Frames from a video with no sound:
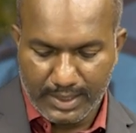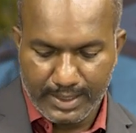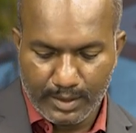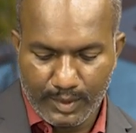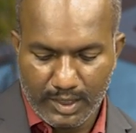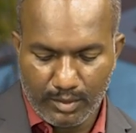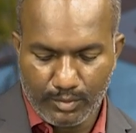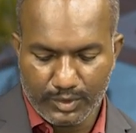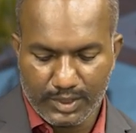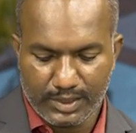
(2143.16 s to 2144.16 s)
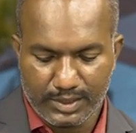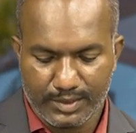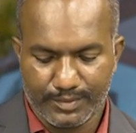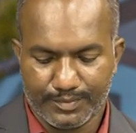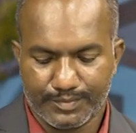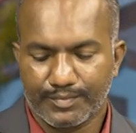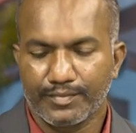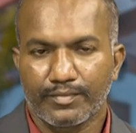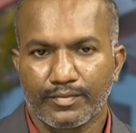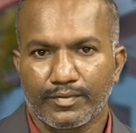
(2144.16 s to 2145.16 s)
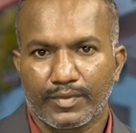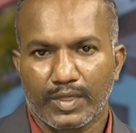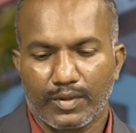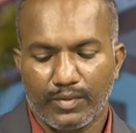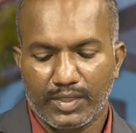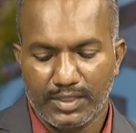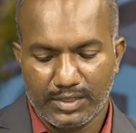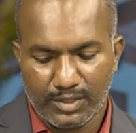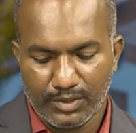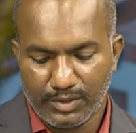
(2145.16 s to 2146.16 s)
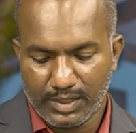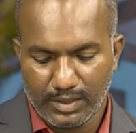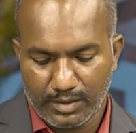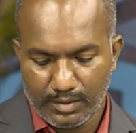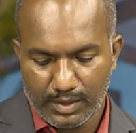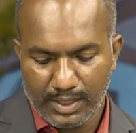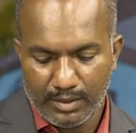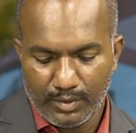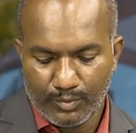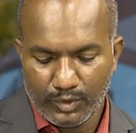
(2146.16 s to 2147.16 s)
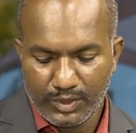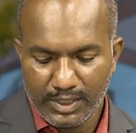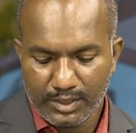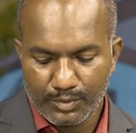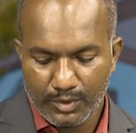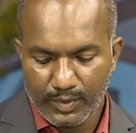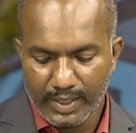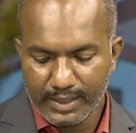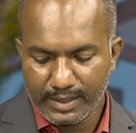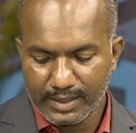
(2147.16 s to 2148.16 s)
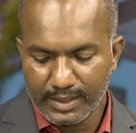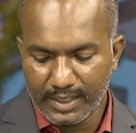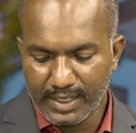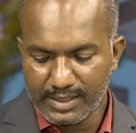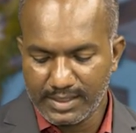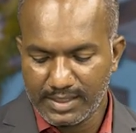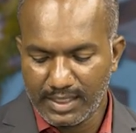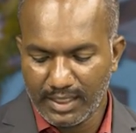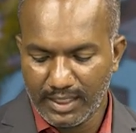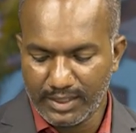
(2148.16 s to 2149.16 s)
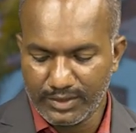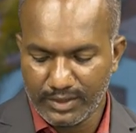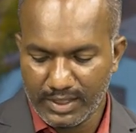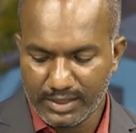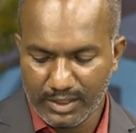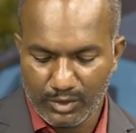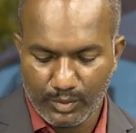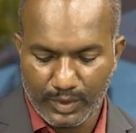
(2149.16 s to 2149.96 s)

Terminal bushings. What is the duty? Terminal bushings provide the necessary insulation to